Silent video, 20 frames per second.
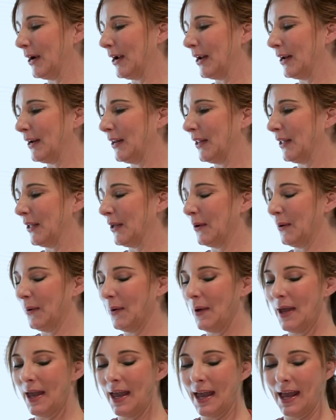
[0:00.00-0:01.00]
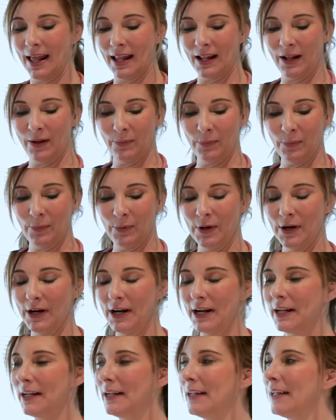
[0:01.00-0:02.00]
a Catholic-based hospital,
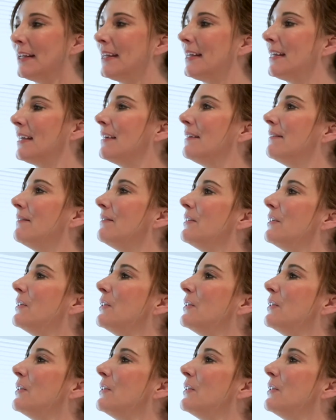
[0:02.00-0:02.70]
and basically kind of